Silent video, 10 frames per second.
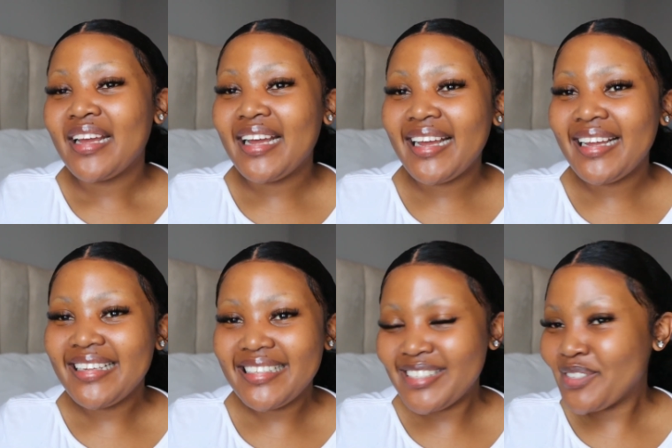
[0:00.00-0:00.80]
Hi,
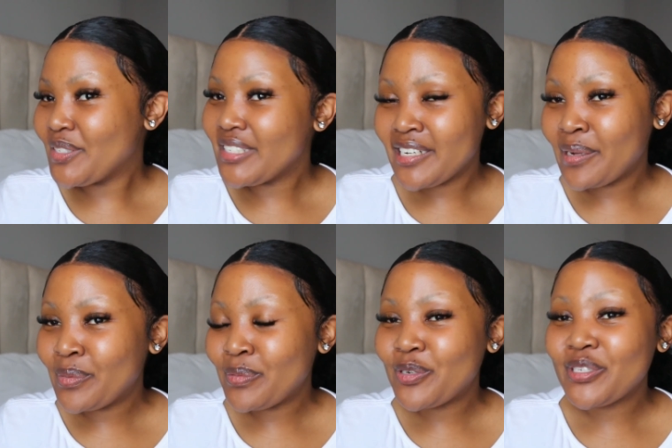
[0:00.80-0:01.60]
yet I'm to the
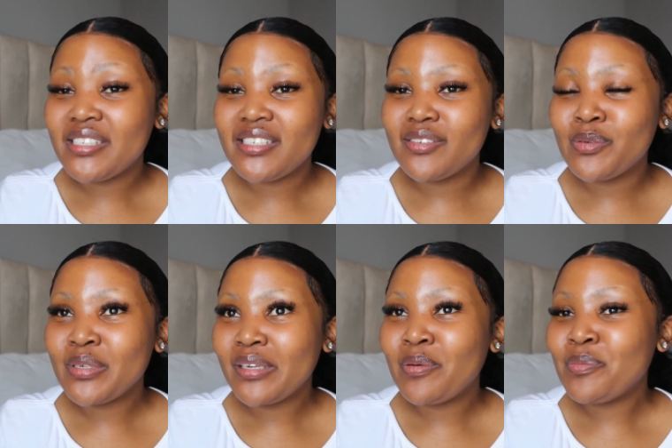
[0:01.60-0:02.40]
shop because she
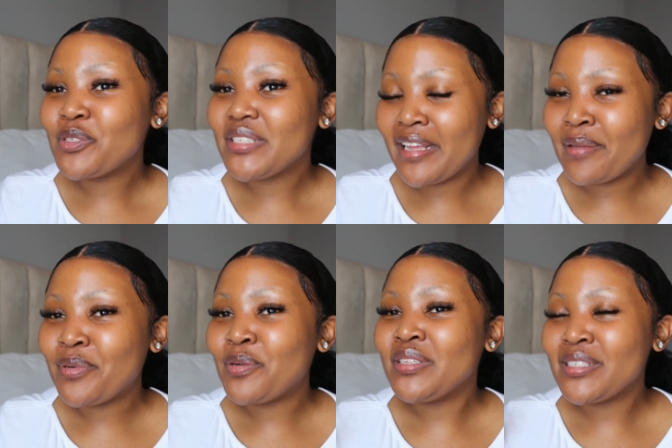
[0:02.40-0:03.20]
ore one more
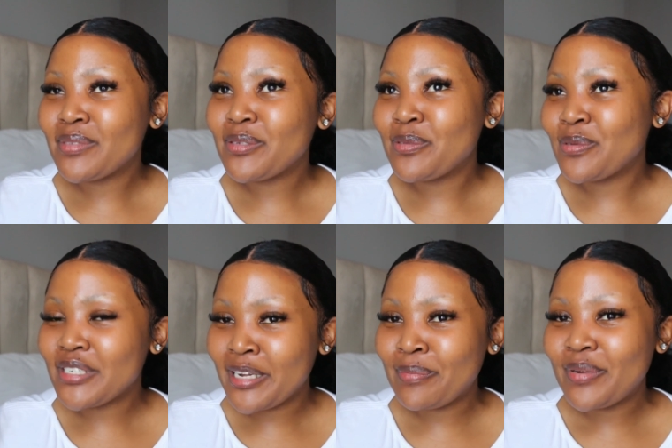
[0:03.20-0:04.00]
tape, but with some
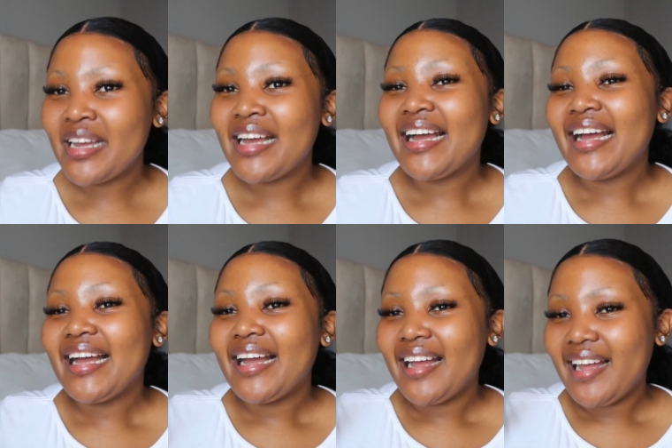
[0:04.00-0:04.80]
scissors shop.
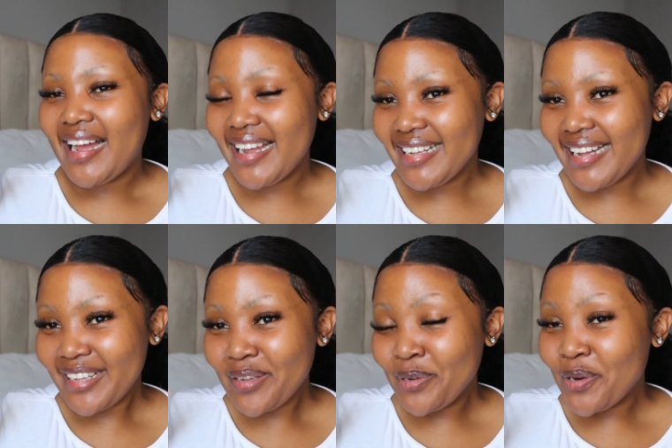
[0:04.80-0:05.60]
Hi,
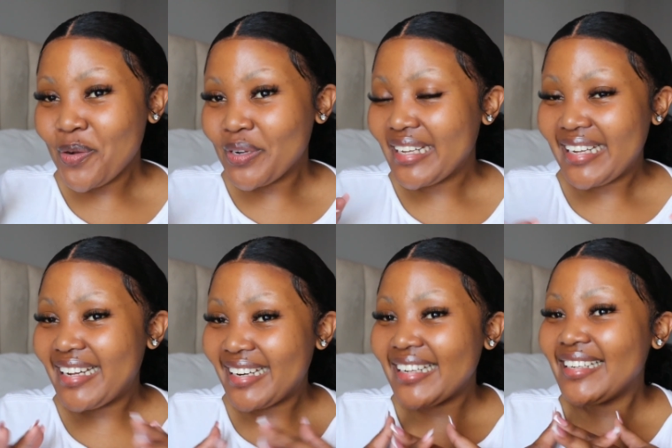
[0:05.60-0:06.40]
I give on a
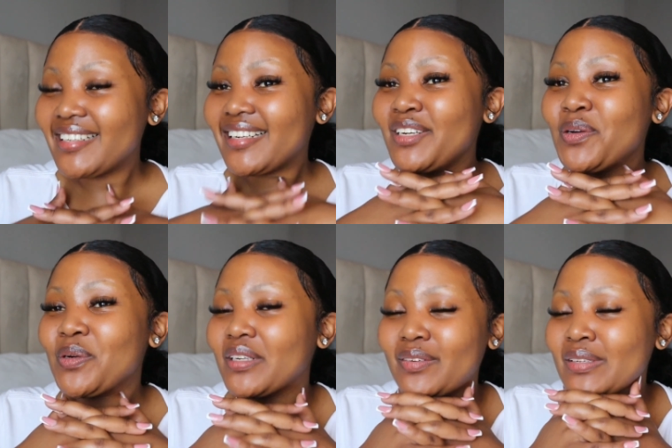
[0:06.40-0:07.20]
hurry, really, really
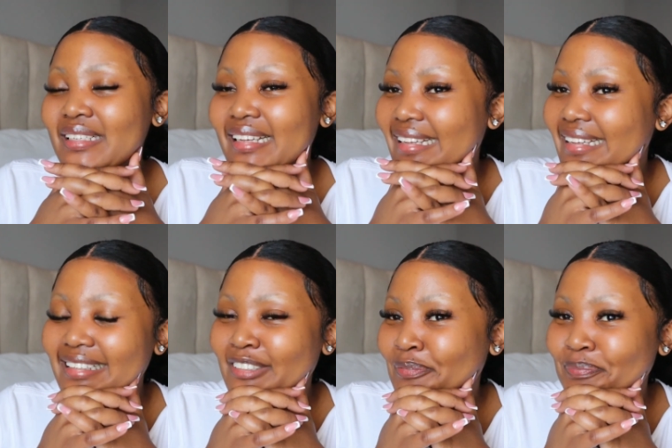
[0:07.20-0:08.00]
hurry. What's taking?